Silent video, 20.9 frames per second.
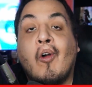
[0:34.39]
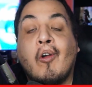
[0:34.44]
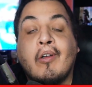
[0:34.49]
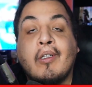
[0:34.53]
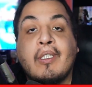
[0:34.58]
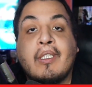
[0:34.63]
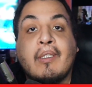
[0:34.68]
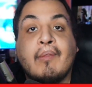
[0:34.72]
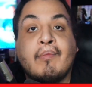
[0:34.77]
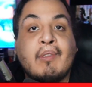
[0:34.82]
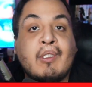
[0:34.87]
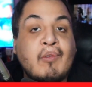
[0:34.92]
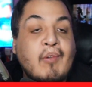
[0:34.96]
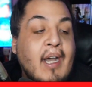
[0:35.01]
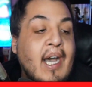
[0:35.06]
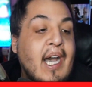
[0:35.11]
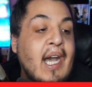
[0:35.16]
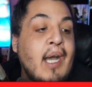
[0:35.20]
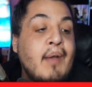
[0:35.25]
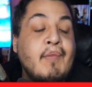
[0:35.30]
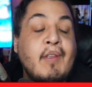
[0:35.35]
aren't
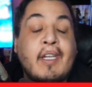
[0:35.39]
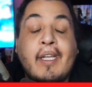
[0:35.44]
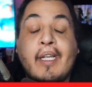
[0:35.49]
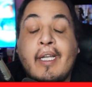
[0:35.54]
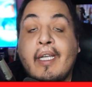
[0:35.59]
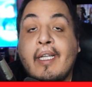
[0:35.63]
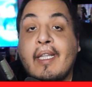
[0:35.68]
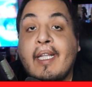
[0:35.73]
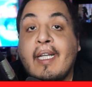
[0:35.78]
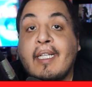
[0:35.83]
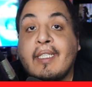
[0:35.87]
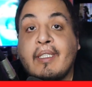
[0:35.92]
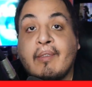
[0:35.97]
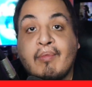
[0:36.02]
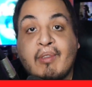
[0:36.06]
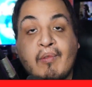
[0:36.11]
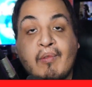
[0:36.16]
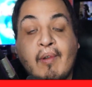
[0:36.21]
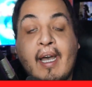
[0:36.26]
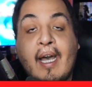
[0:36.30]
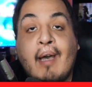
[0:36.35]
subscribed and hitting that
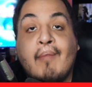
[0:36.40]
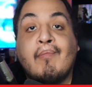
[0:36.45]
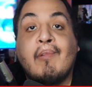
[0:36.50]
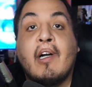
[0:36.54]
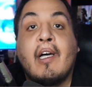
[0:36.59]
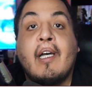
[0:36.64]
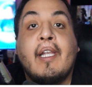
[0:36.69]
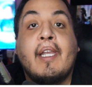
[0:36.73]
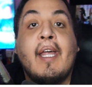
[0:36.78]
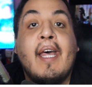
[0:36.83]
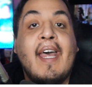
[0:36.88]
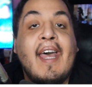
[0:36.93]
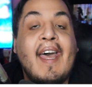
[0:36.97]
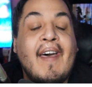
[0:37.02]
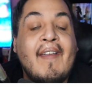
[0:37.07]
subscribe button